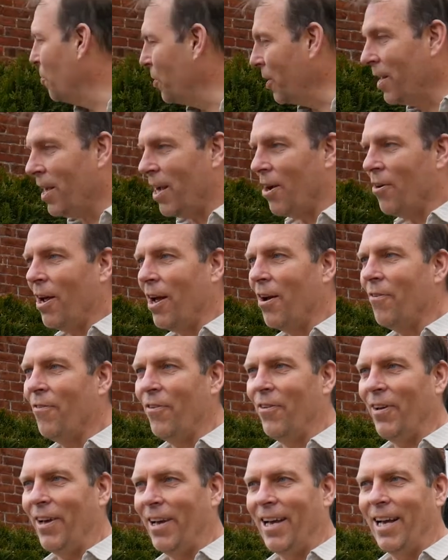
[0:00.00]
We now have
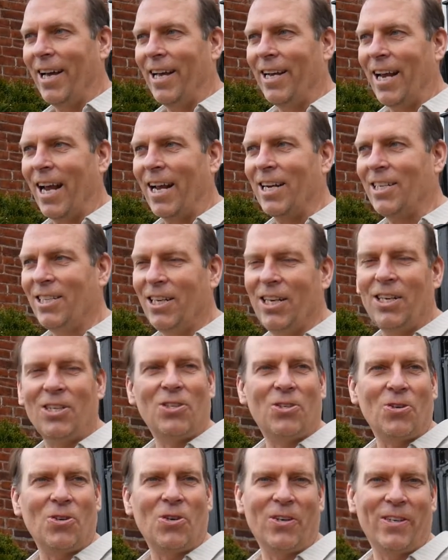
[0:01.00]
an antique
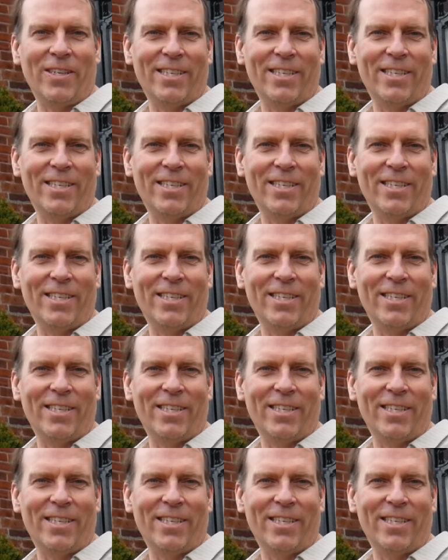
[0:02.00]
store